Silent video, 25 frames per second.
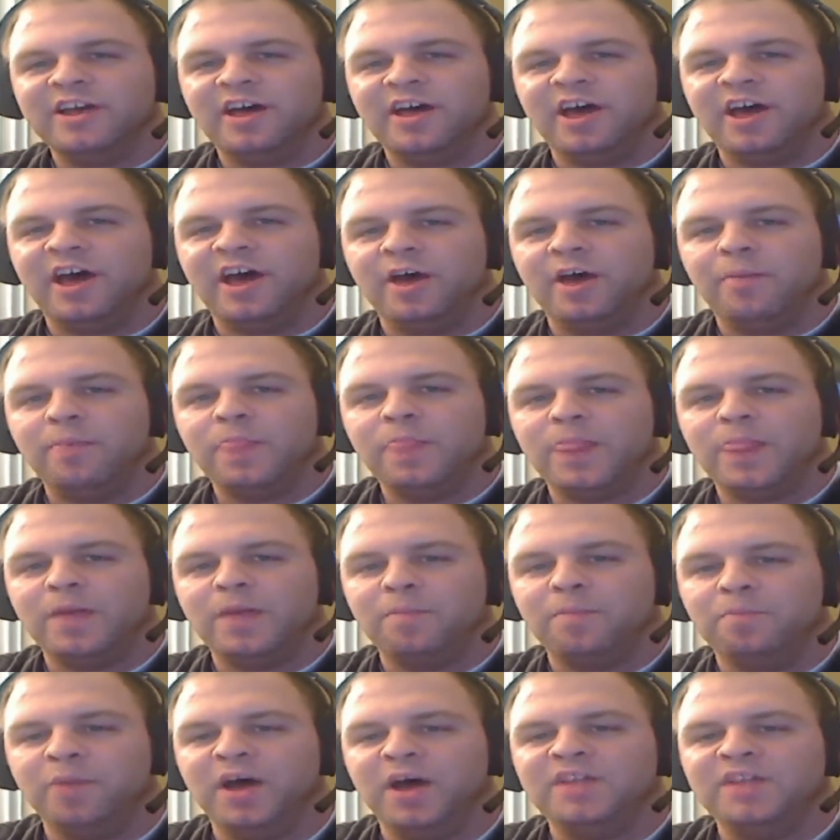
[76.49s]

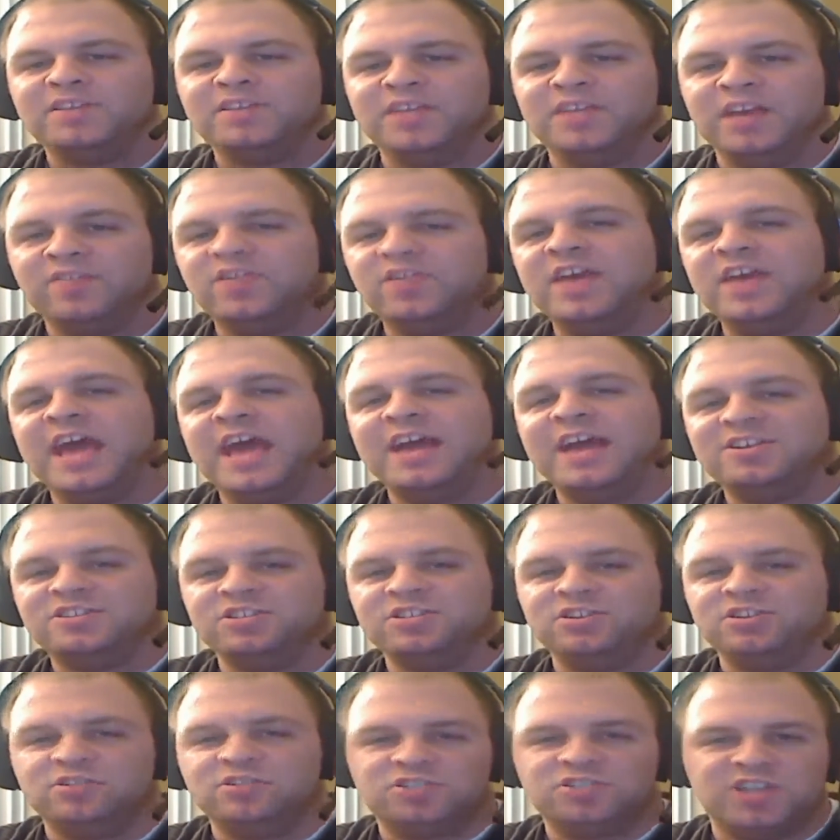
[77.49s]
But if they
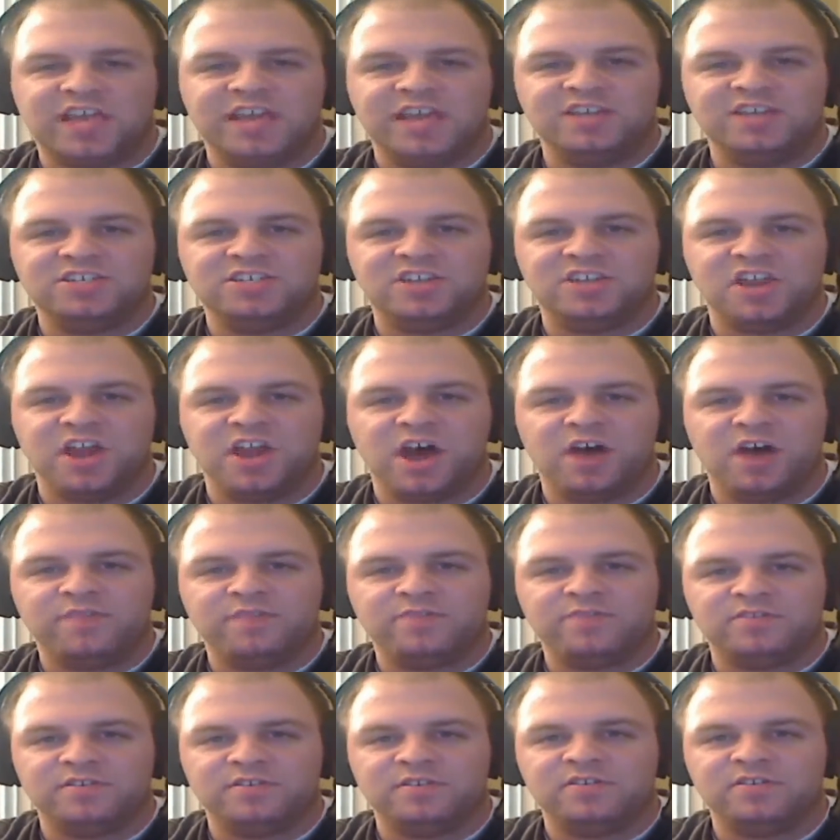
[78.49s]
actually do change
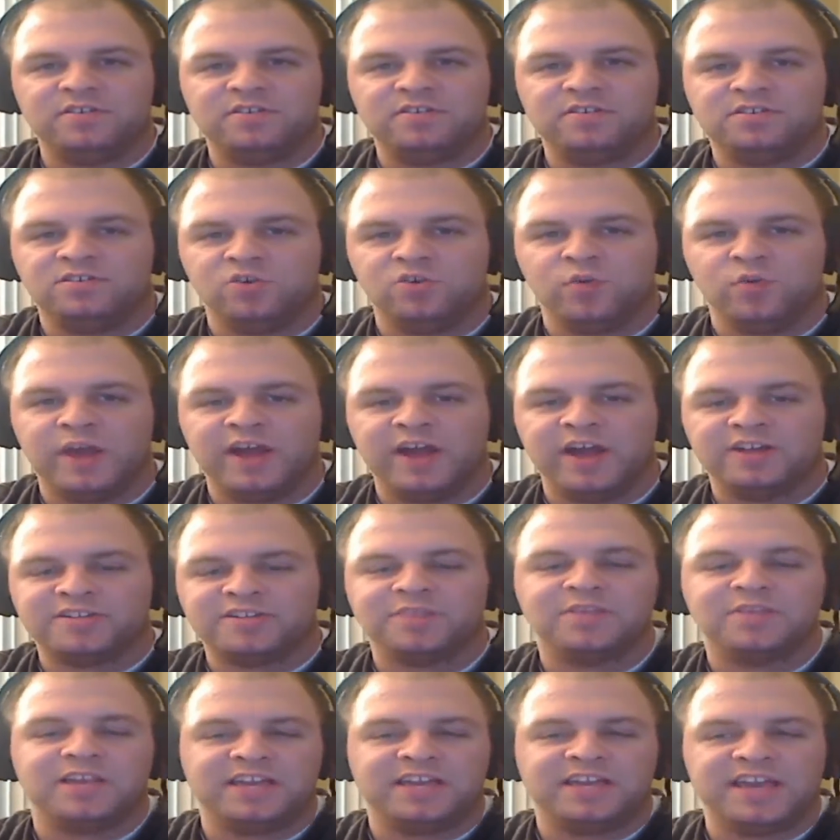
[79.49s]
enough to where
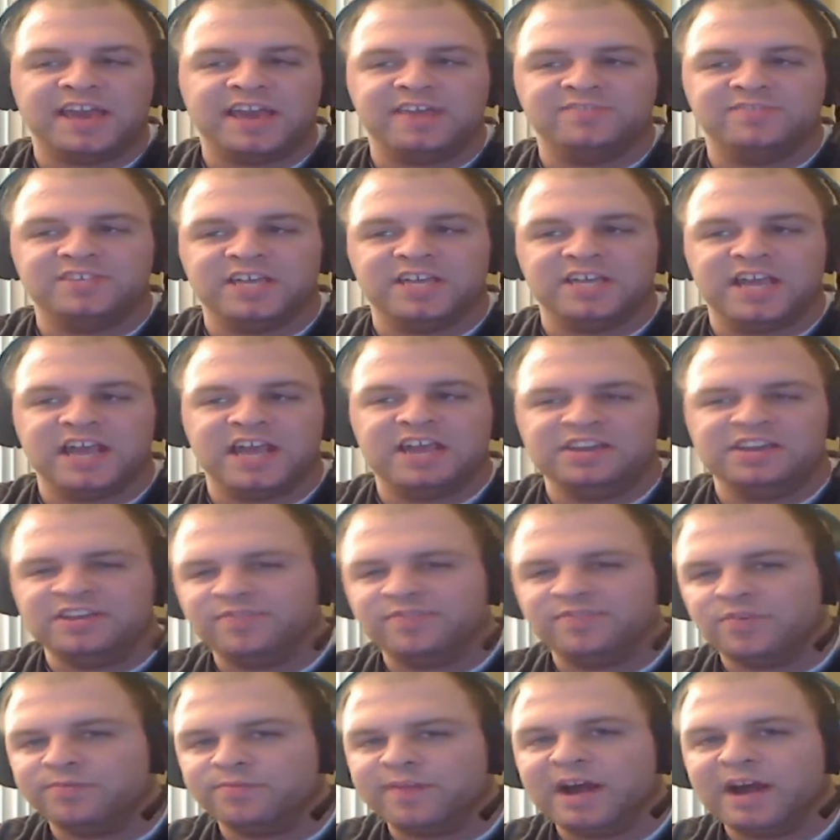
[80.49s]
something caves in,
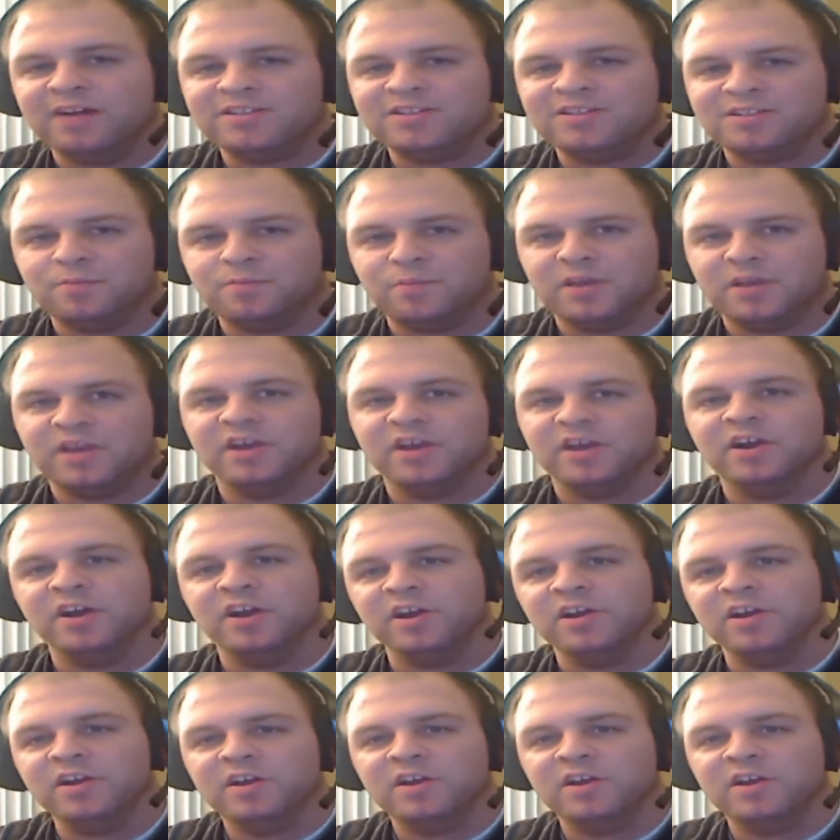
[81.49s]
different routes appear,